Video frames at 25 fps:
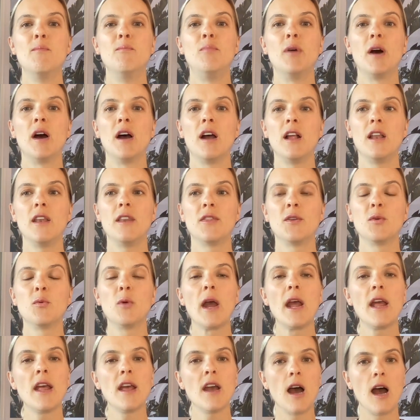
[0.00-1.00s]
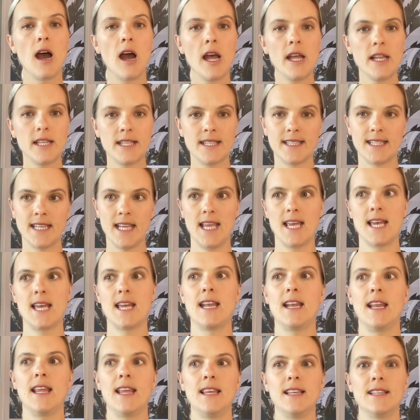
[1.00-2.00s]
But the way I see
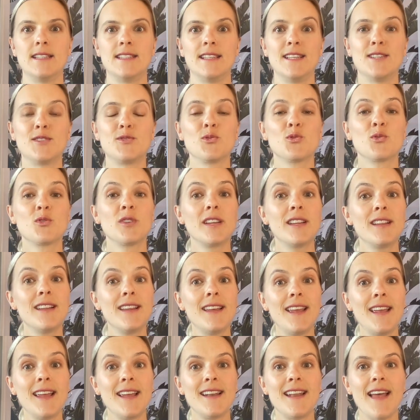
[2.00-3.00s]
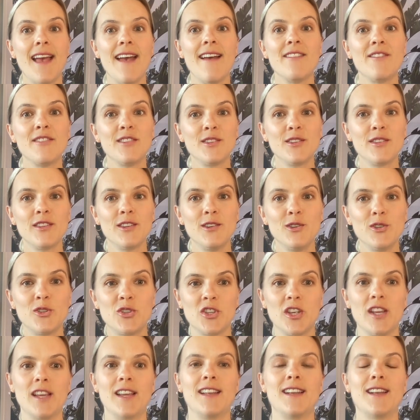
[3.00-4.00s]
it is it's really an
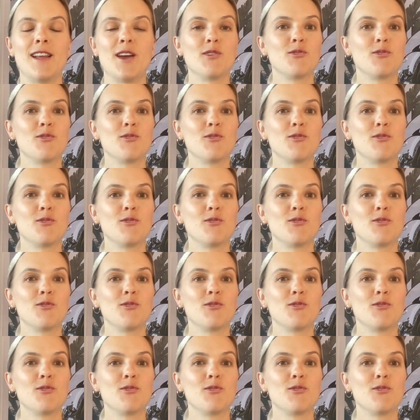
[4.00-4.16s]
evolution,